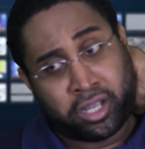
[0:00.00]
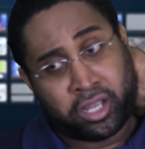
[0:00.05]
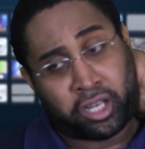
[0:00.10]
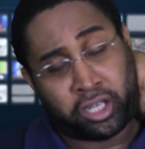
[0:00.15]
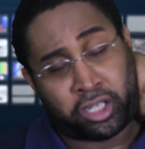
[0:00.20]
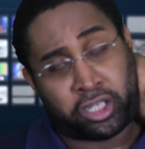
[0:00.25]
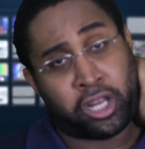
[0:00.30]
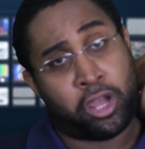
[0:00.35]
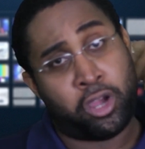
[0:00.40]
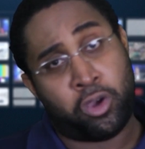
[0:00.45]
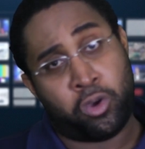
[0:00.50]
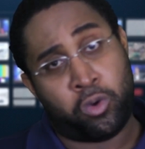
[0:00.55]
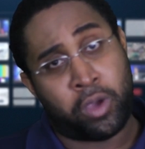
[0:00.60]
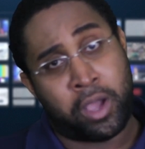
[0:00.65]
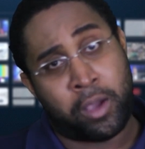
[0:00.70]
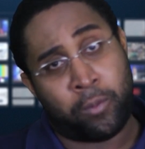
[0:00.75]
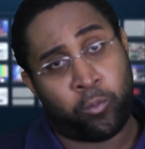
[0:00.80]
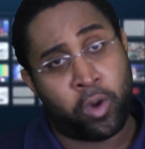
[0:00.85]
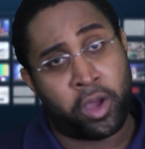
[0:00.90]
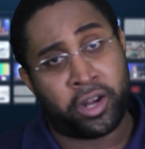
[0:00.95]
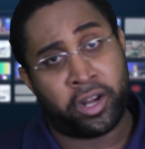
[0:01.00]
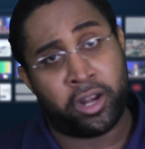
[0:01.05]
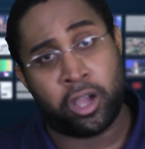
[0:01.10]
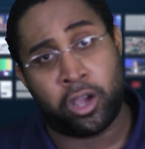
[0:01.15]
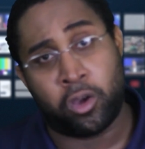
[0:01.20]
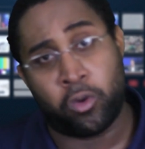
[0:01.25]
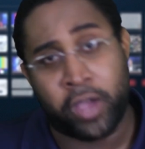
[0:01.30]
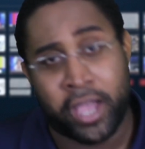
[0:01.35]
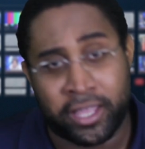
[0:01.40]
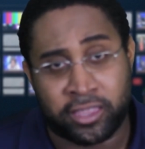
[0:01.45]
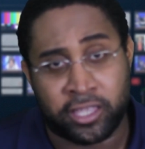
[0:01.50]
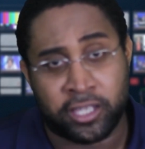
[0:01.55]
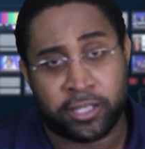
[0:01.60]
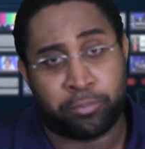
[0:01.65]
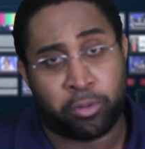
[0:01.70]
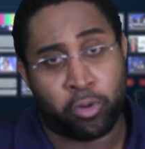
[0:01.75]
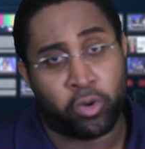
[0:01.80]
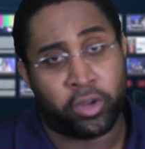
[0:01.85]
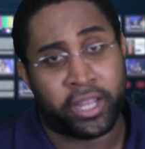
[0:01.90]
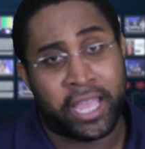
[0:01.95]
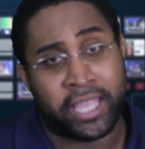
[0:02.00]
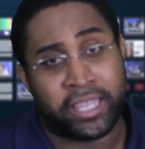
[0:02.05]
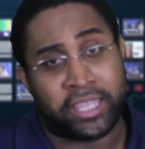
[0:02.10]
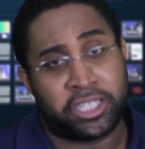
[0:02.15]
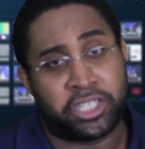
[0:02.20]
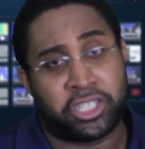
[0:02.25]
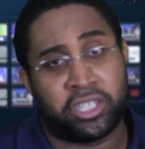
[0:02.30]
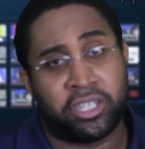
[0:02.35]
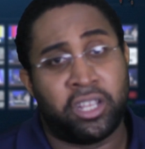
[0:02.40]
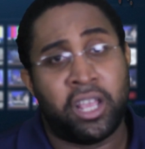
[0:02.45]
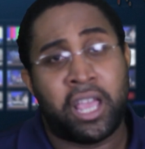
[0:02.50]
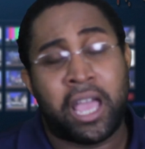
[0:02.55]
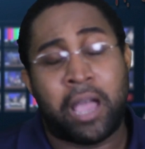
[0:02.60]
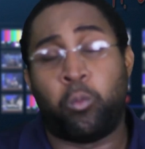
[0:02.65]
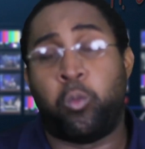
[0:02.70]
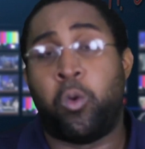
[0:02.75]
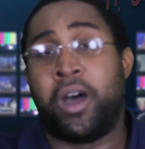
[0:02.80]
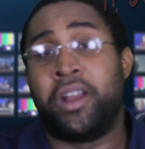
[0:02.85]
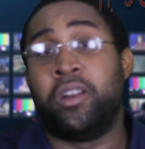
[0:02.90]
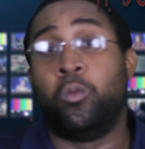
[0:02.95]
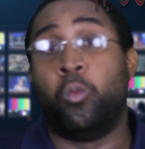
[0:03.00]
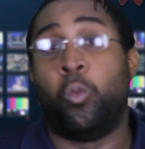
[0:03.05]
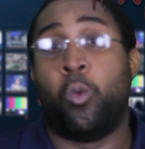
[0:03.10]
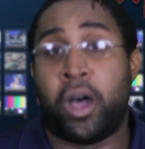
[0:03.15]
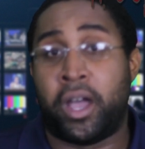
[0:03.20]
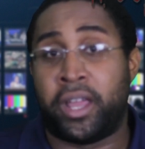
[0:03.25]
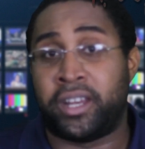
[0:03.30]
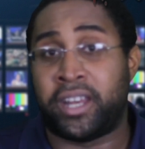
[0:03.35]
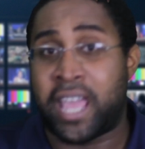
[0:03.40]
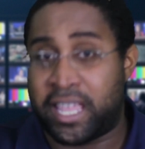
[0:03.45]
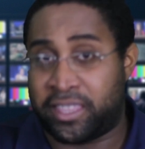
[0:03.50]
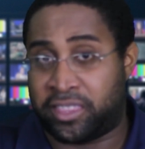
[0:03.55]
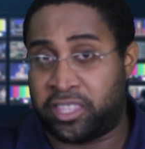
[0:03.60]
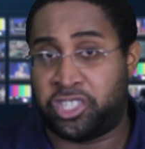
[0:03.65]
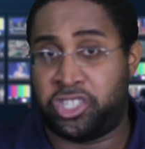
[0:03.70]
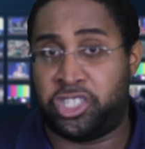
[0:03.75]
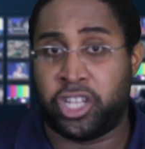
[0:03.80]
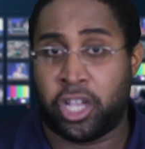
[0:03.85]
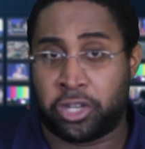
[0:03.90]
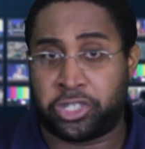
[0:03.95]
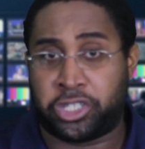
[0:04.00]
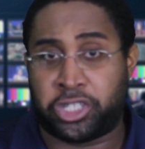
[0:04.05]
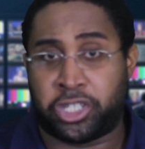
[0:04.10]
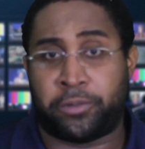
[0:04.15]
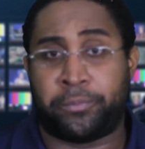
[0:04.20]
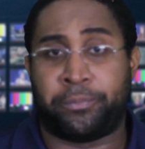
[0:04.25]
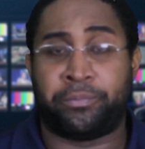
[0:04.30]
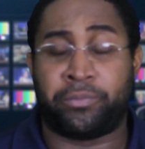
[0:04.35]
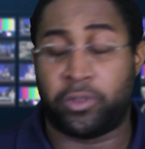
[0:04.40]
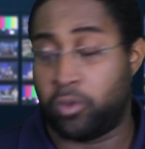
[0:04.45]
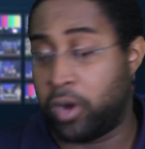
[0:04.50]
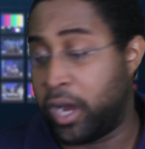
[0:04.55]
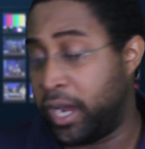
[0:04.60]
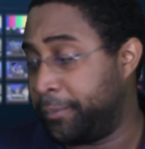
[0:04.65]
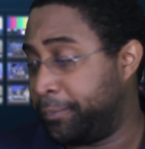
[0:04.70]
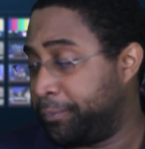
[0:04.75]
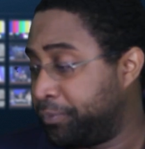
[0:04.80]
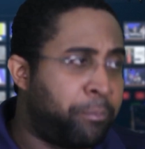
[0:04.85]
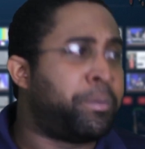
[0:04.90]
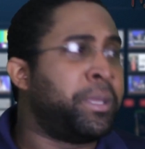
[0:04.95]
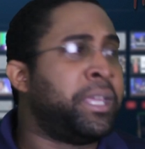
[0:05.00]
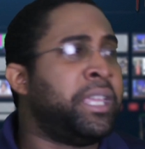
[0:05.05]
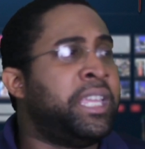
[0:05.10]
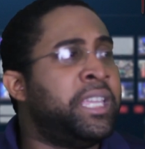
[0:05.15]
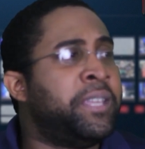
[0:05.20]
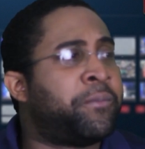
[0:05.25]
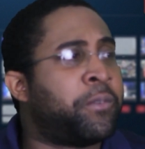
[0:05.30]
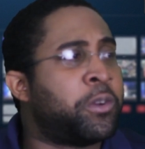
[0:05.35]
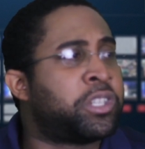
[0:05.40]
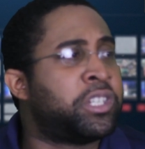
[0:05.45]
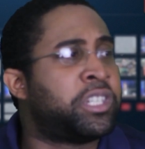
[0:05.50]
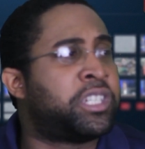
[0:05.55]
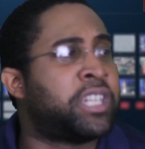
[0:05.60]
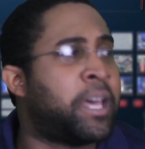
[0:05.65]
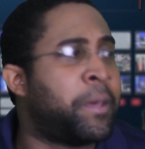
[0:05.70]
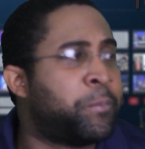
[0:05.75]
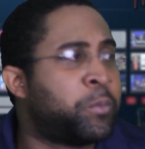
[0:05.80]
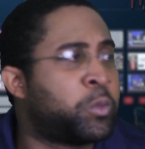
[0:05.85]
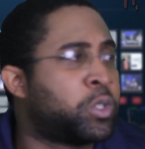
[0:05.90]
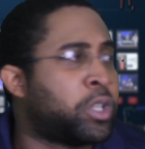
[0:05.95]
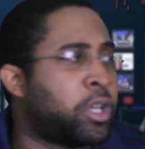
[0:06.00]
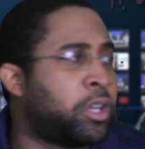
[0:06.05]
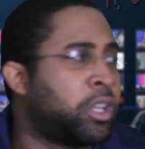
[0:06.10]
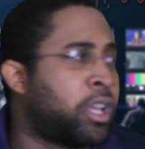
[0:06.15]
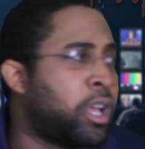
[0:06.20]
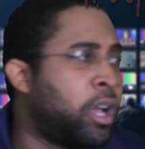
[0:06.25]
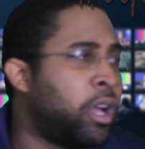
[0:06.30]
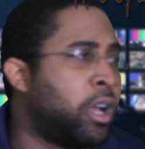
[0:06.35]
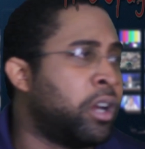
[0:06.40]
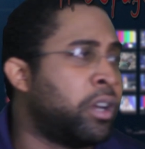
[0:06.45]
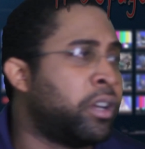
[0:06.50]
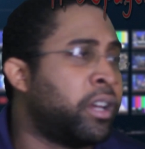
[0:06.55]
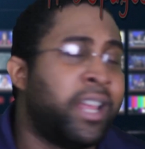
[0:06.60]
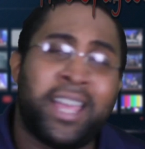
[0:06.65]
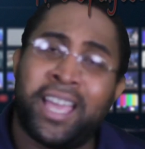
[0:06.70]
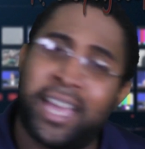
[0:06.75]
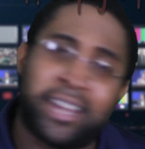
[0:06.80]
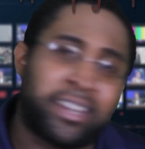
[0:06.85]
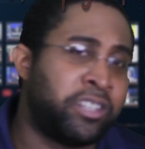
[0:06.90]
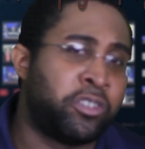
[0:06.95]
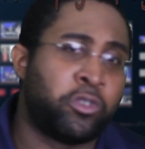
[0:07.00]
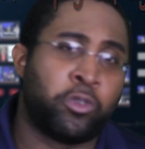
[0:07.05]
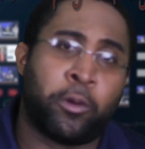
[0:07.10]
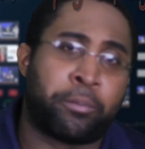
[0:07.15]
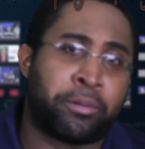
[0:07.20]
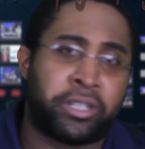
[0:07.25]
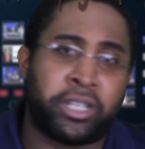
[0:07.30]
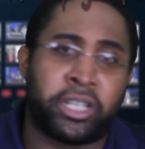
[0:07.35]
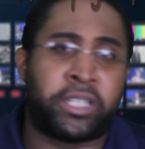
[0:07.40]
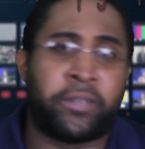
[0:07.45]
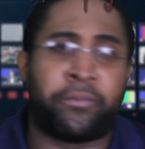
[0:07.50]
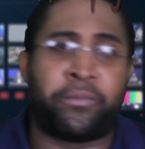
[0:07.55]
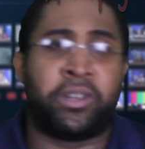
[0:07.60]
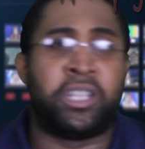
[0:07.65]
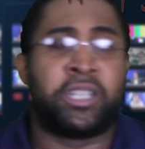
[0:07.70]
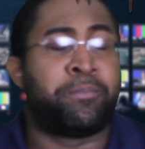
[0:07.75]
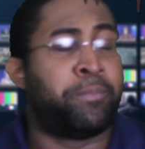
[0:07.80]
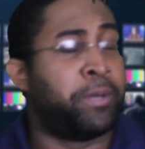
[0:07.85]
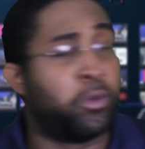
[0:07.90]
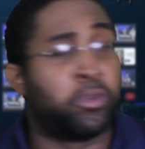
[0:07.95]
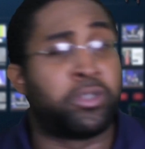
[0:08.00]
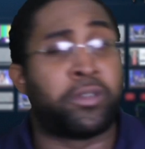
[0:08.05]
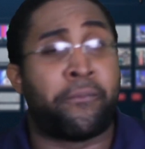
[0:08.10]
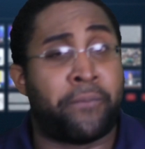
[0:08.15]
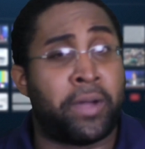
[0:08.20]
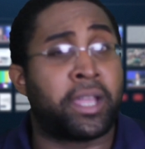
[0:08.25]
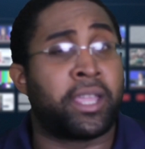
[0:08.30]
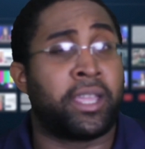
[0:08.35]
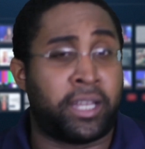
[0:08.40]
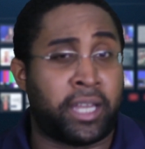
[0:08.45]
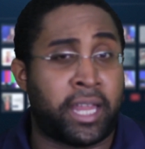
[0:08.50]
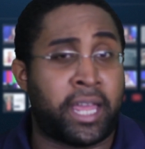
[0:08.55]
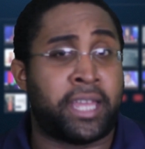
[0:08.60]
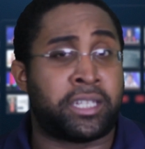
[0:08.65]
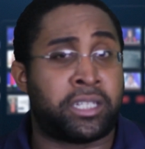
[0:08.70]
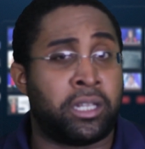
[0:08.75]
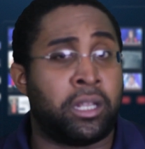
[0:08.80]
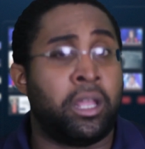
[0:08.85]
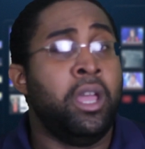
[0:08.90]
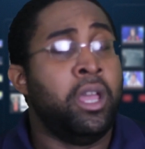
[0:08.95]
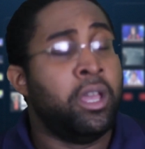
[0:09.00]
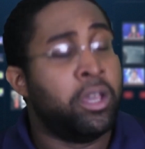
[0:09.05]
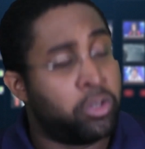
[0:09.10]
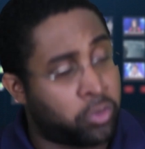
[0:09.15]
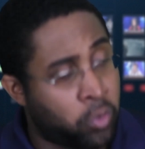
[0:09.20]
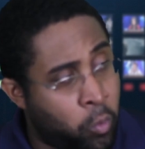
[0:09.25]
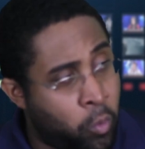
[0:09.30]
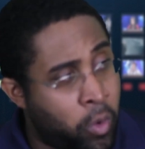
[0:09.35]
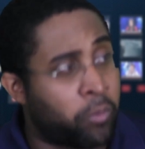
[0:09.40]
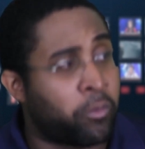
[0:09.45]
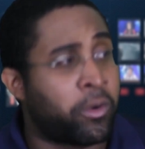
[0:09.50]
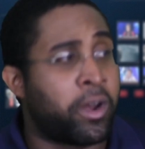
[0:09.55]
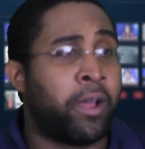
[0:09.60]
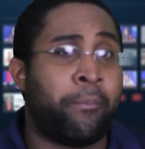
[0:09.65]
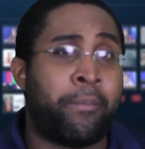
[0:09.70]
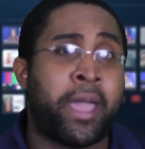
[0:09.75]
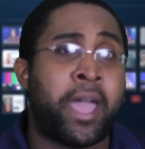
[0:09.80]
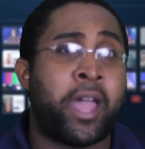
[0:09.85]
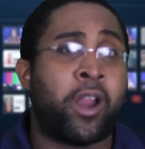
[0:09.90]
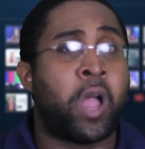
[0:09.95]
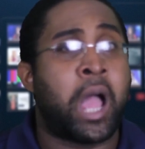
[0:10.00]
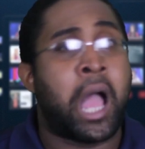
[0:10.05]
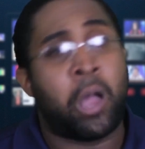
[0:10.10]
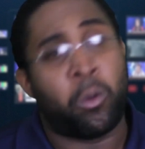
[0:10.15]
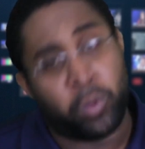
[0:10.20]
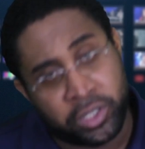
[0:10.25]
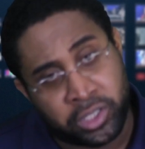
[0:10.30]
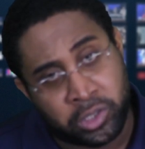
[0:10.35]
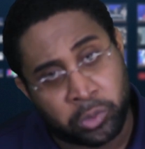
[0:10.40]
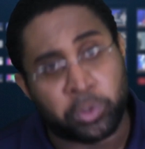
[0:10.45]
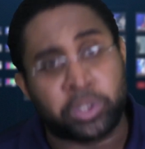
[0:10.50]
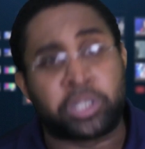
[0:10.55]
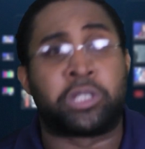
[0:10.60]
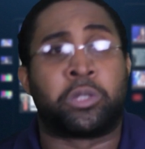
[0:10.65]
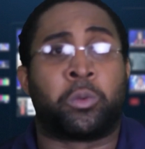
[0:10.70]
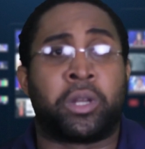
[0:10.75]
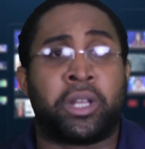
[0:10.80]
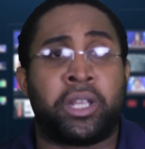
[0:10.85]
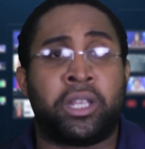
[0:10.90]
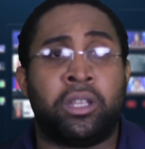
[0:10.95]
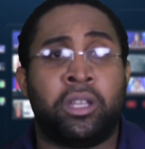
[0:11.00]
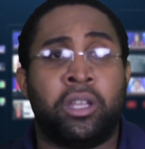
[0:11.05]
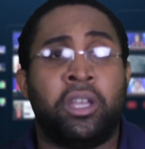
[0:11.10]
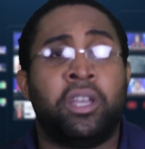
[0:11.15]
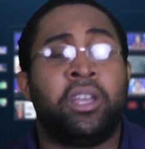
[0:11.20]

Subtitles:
So I'm 1-0 at this point. I'm 1-1 at this juncture. Right? Behe versus Sums was on the card. I didn't do a prediction for this, but it was a fucking classic. It was a one round battle. I wish it was three.